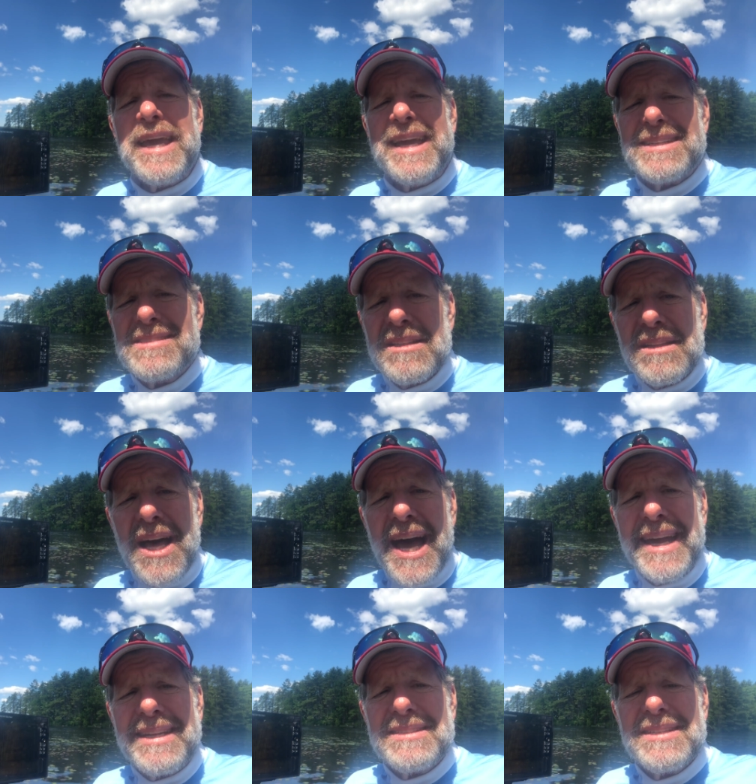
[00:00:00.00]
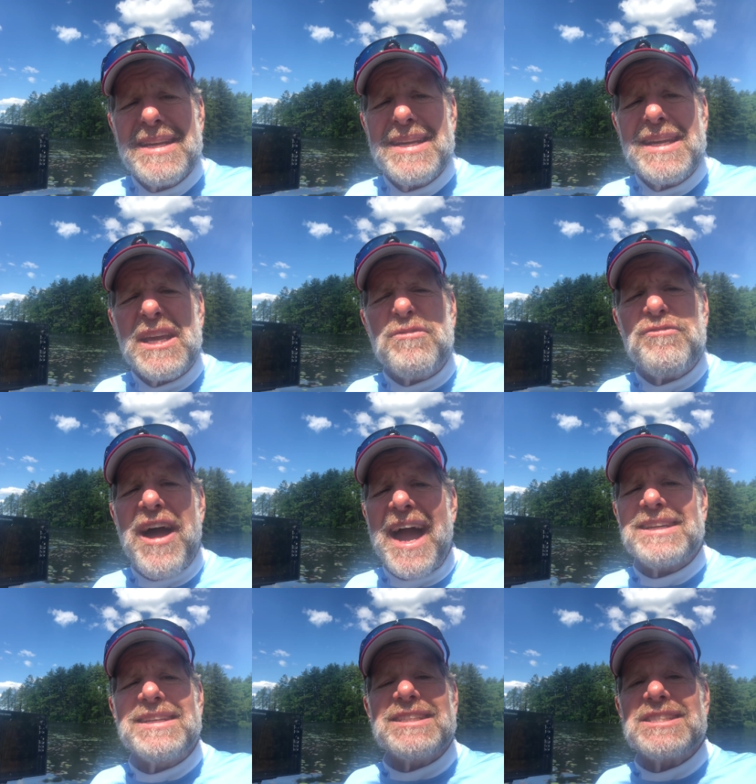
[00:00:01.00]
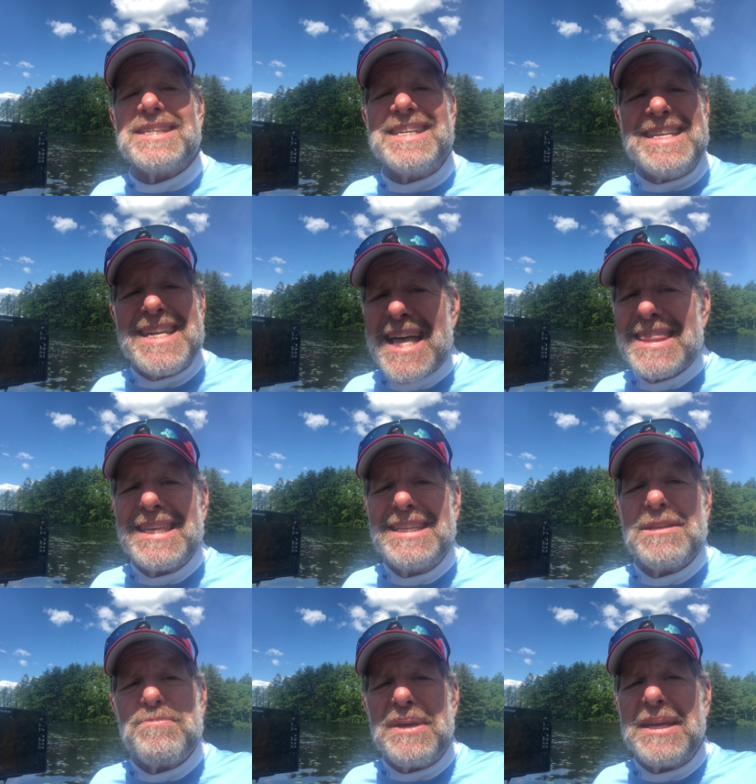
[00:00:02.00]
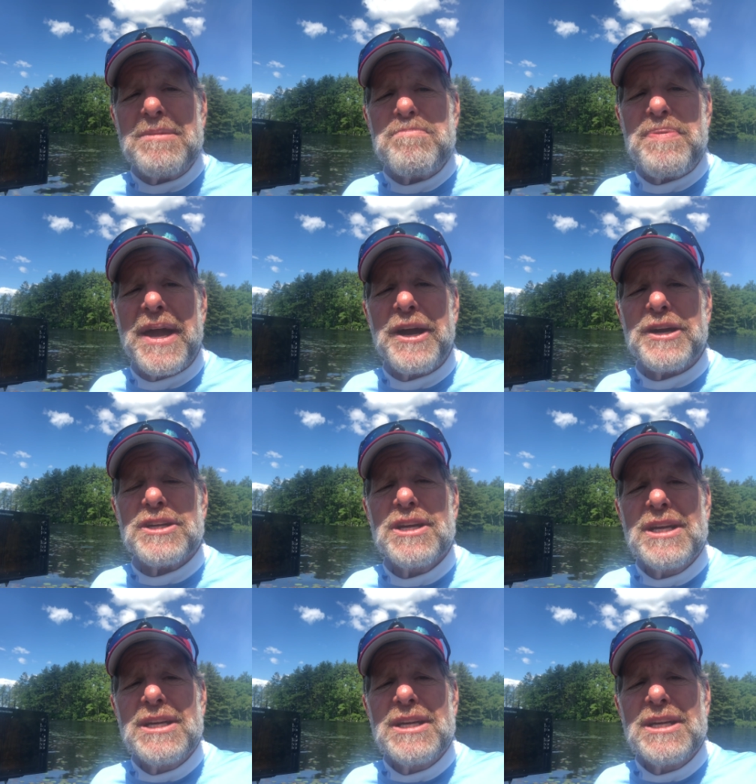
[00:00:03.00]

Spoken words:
it's light. In fact, it's nothing to be compared